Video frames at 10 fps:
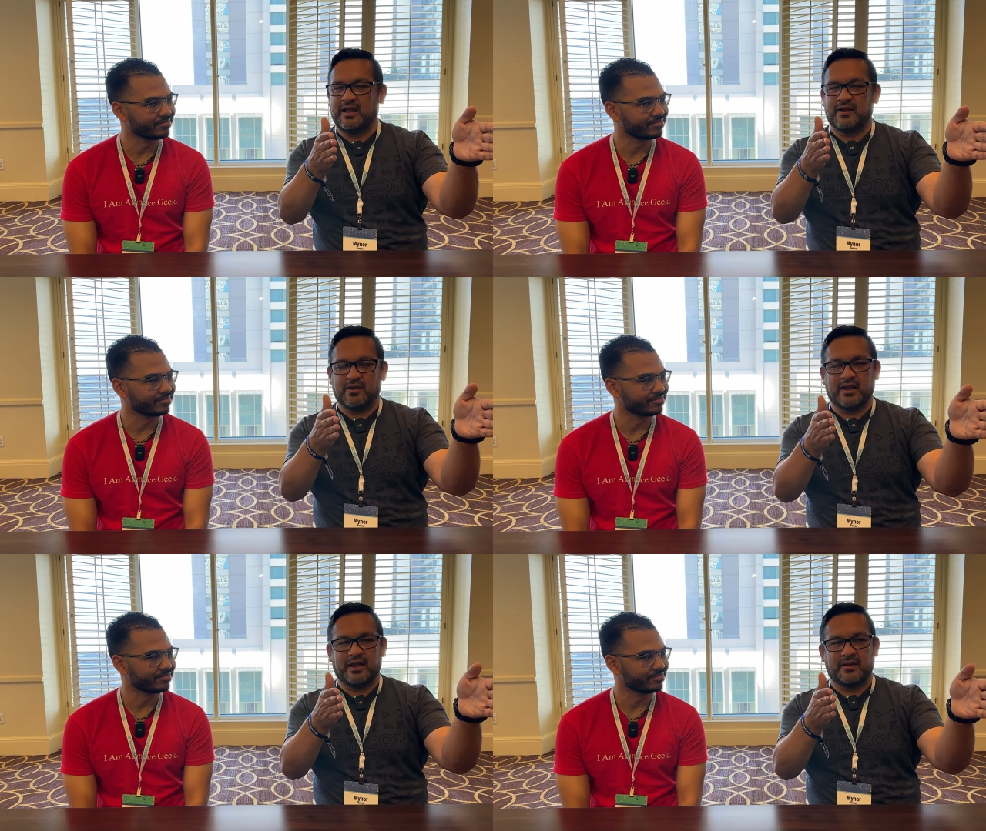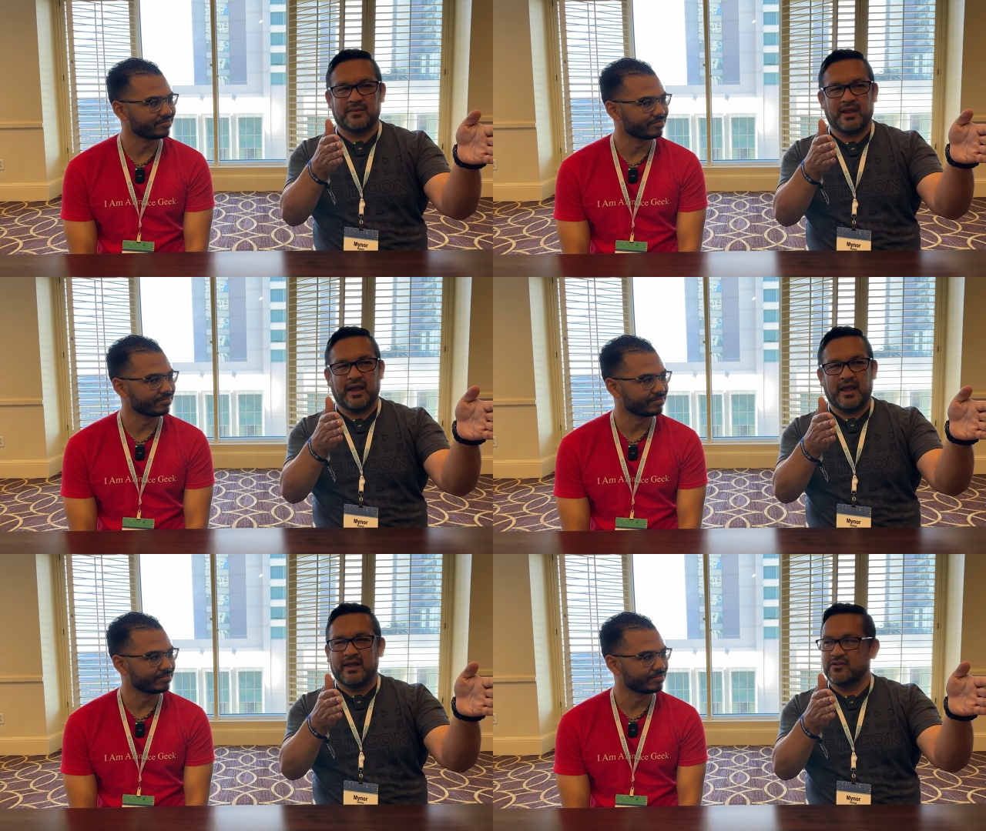Speaker 1: looking at him.
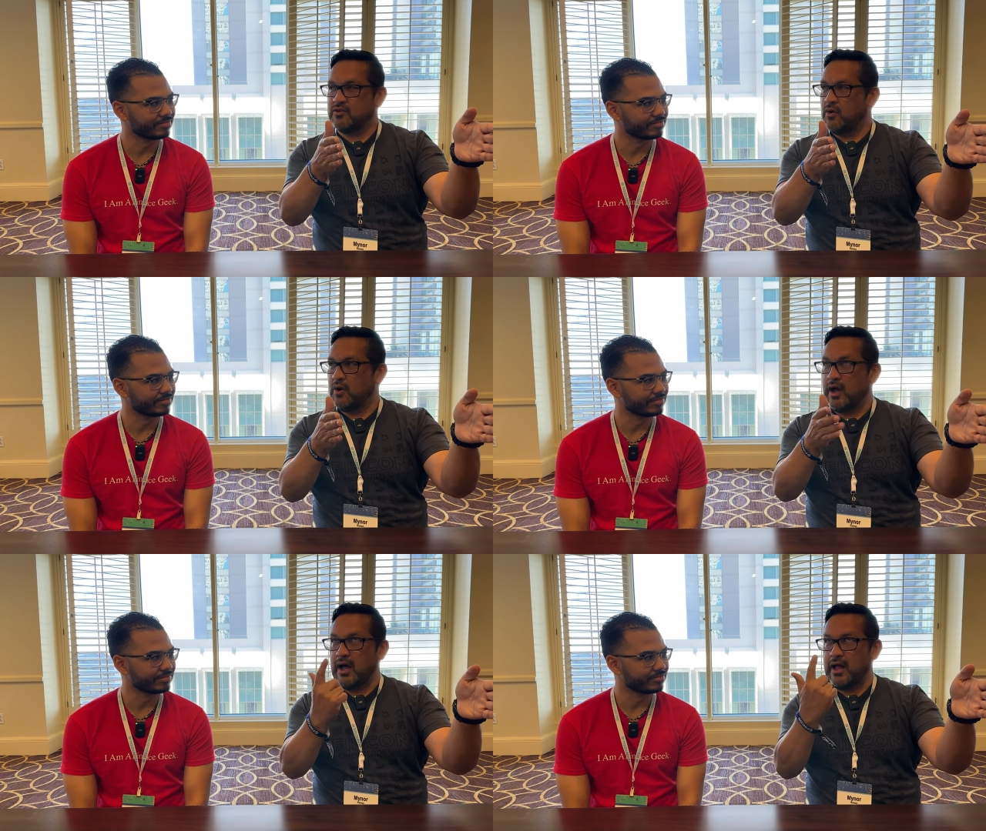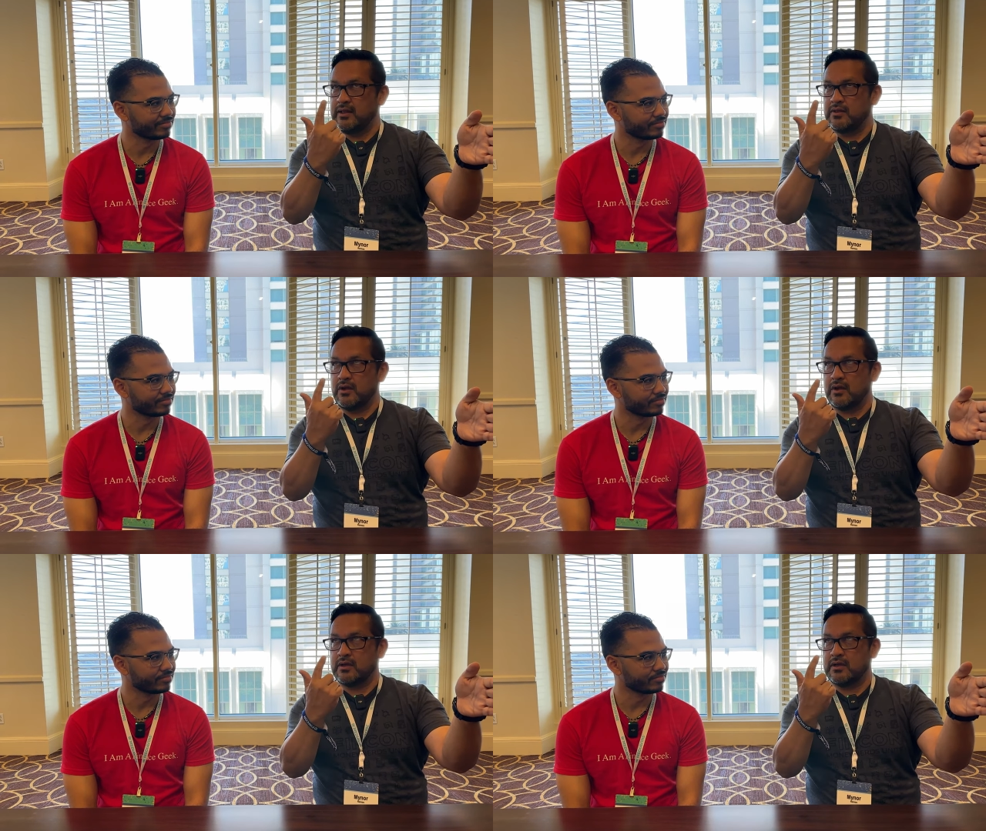So I
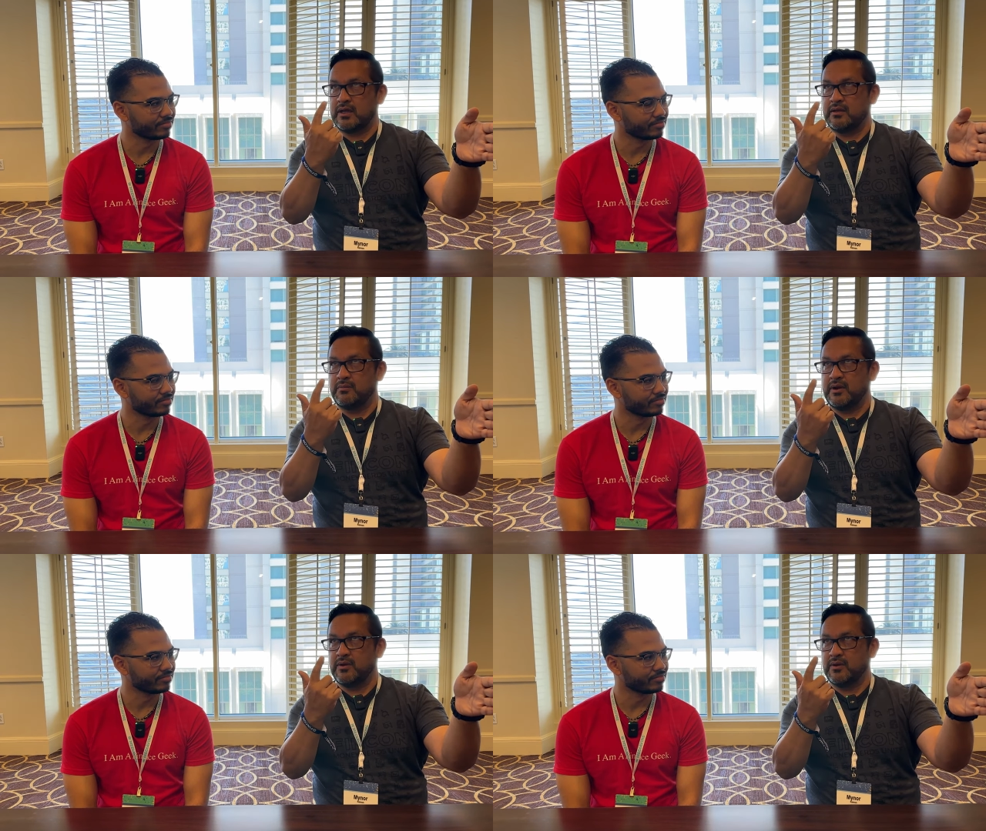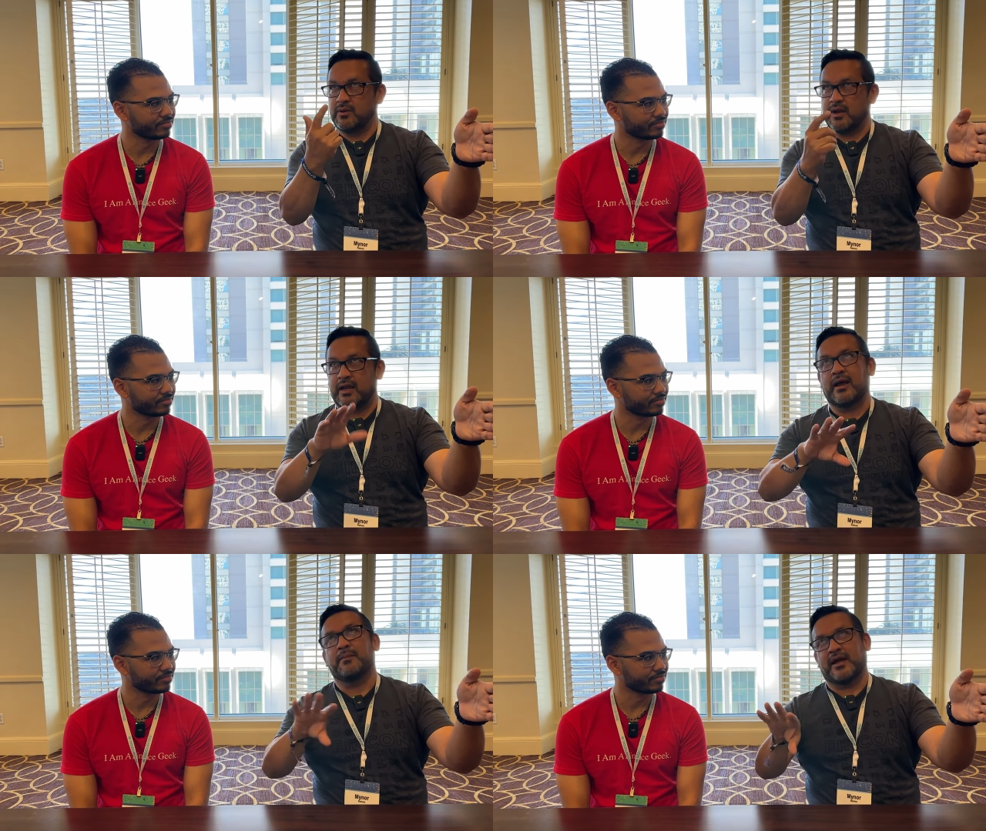look in the mirror, and
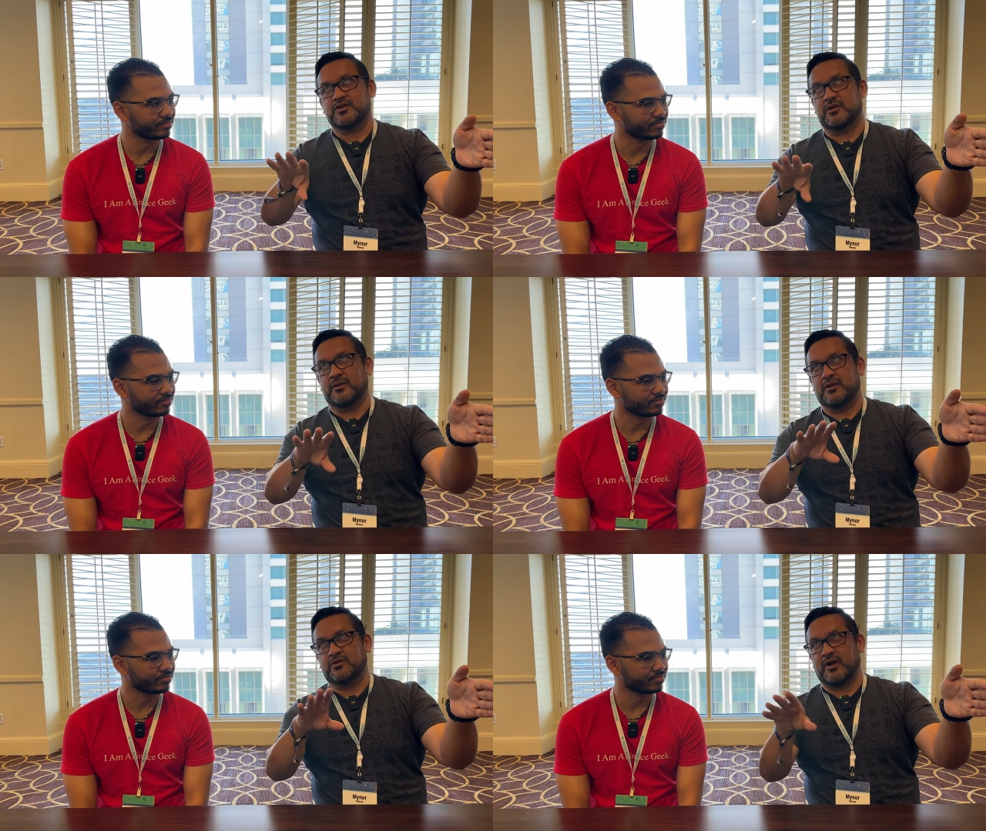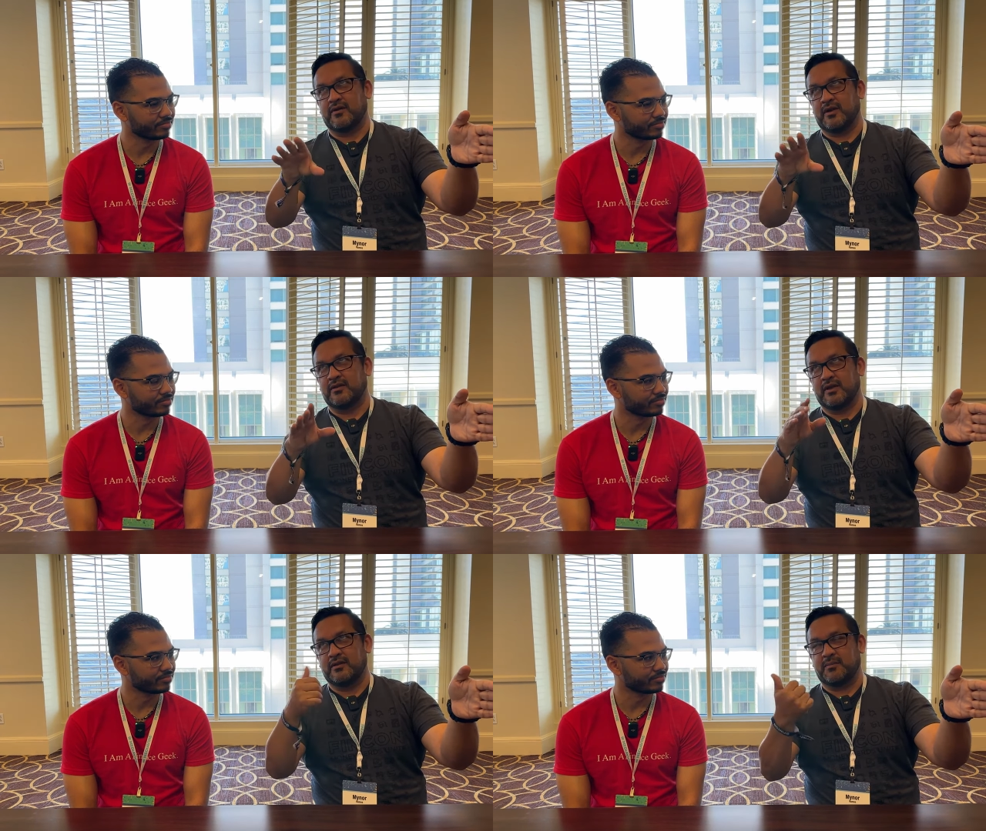I'm actually in
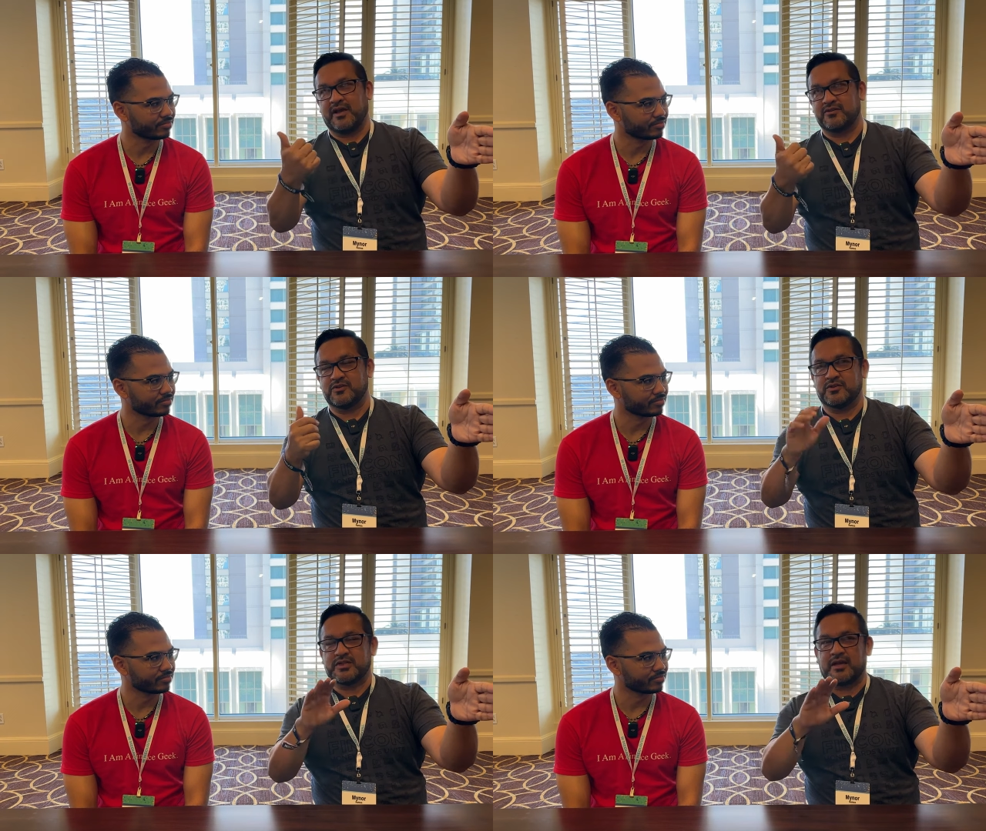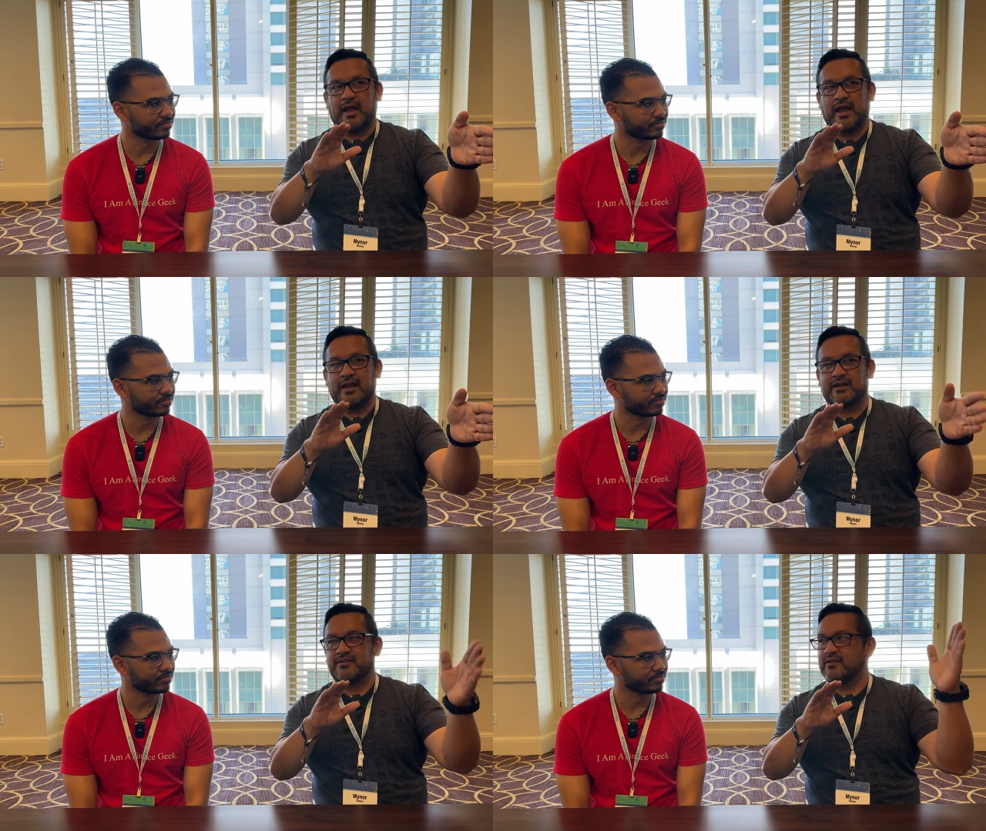the passenger side, and I
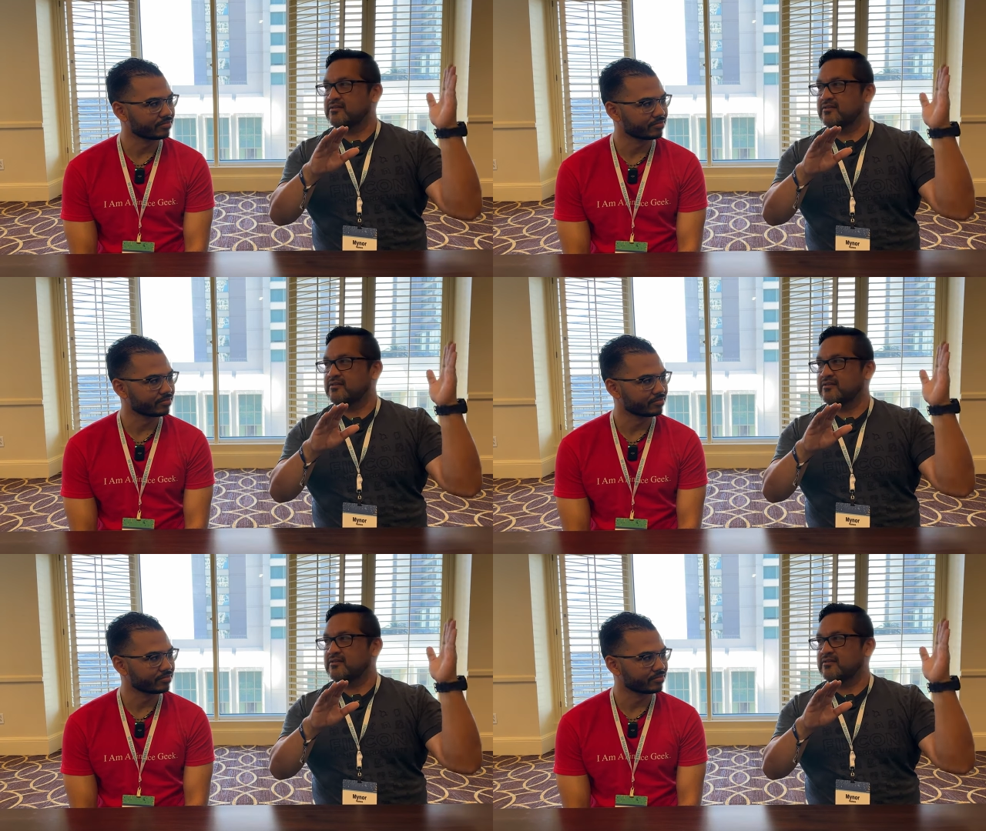see this